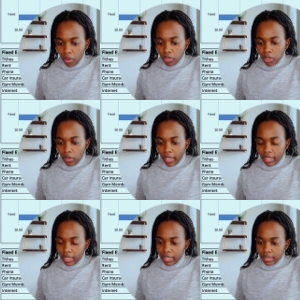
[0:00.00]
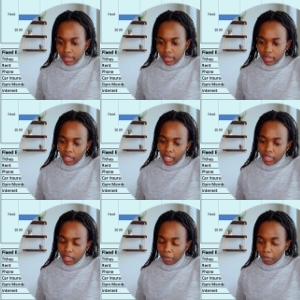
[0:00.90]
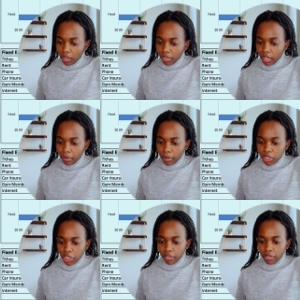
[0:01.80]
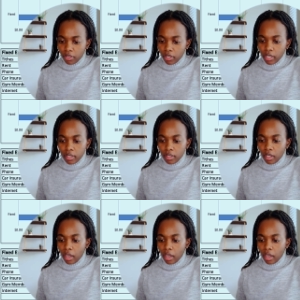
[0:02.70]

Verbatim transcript: so I can easily select the month that I'm budgeting for.